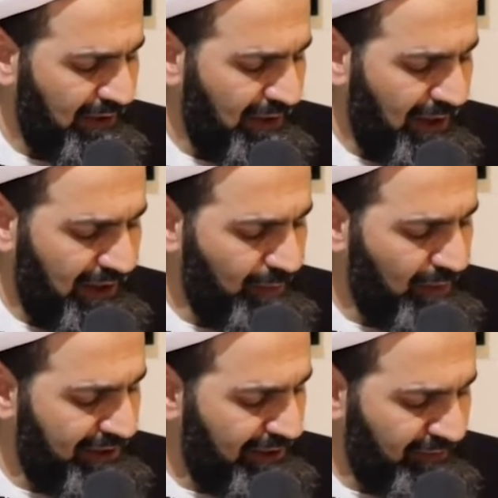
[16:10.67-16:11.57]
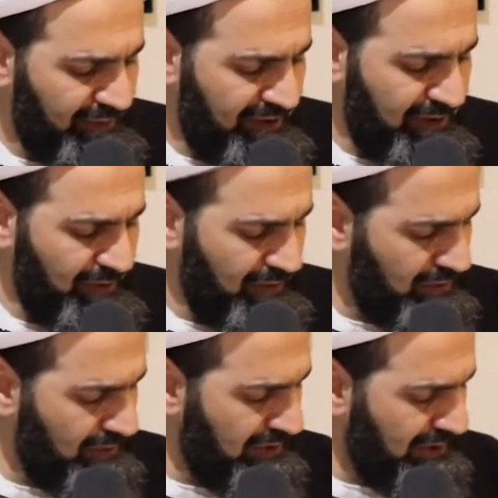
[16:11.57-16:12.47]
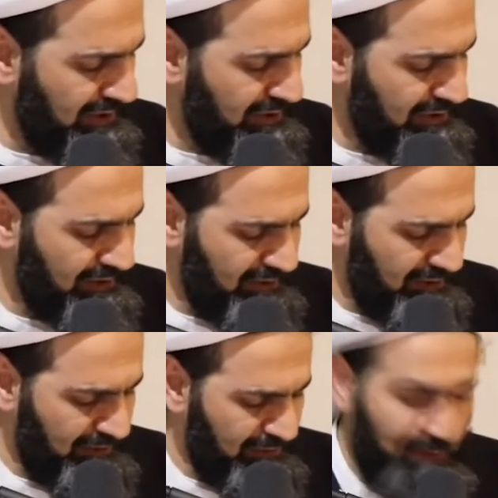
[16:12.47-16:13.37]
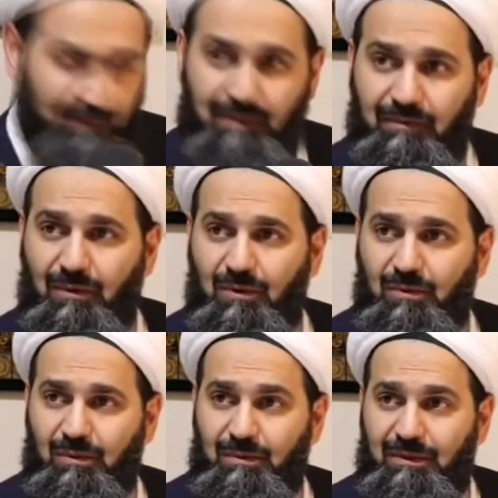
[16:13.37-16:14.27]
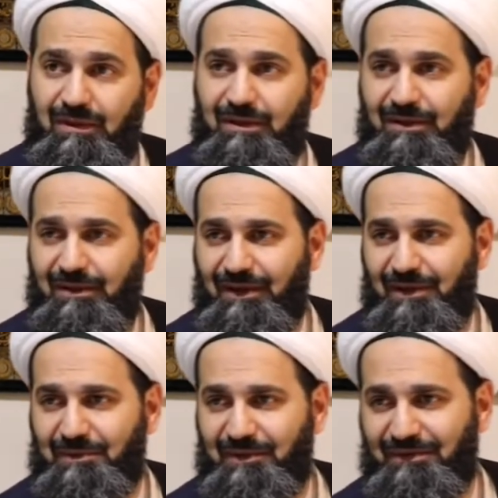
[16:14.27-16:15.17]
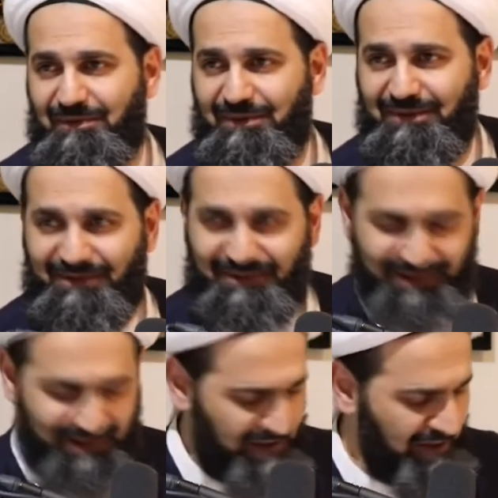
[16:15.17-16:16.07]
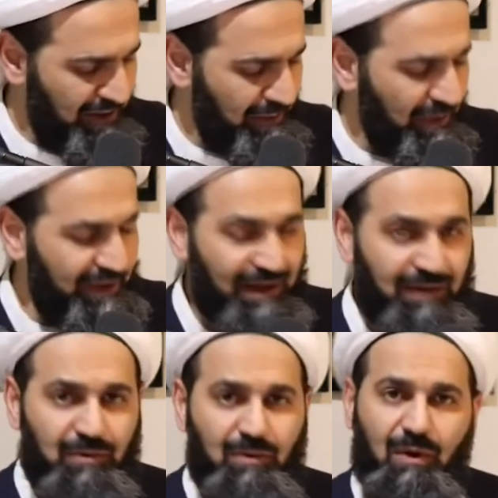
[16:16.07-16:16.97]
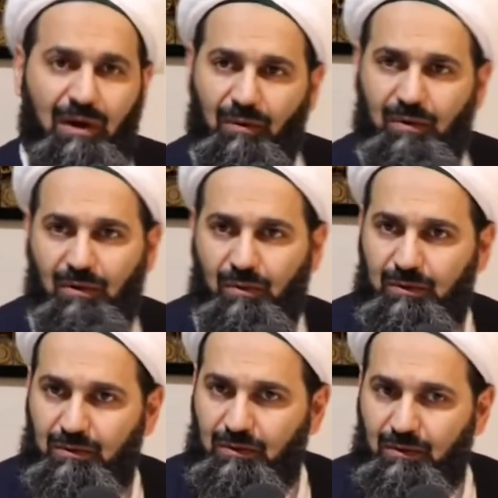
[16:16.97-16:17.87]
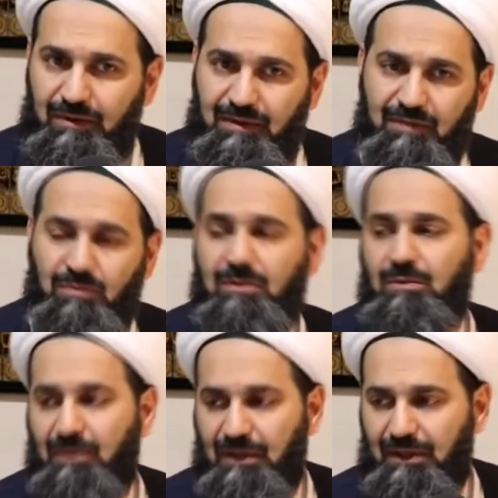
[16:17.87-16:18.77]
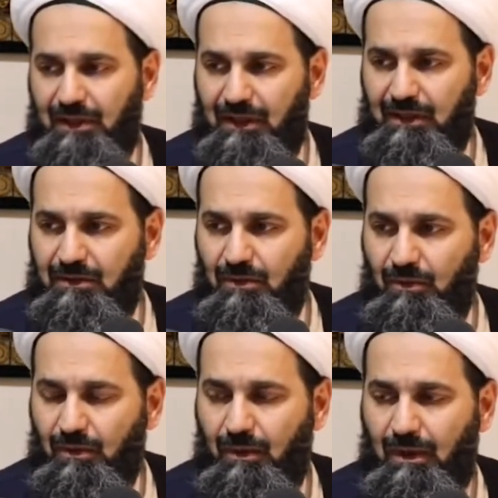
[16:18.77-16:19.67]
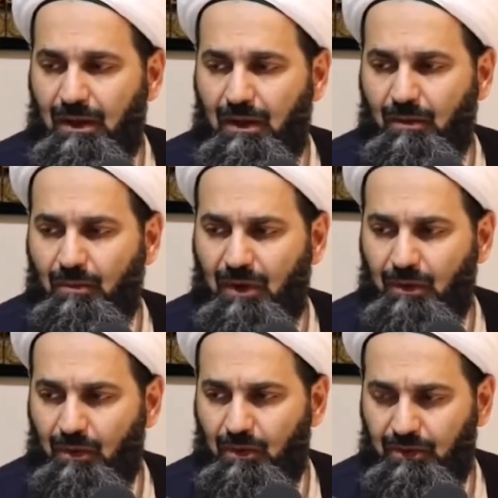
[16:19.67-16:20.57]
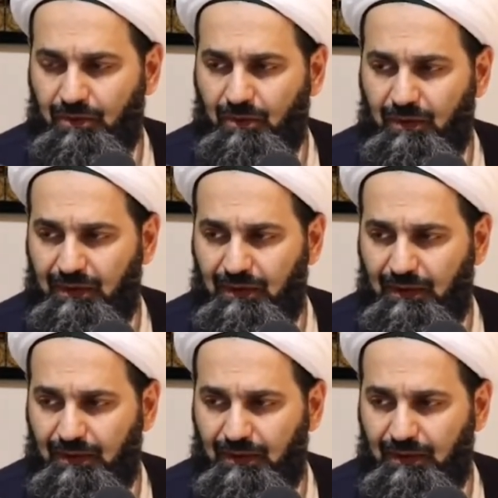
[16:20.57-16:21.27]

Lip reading: I keep myself busy with good things, and maybe something good will be coming from it. But I don't know how we're going to do it, since we're doing it nightly, so maybe we'll do the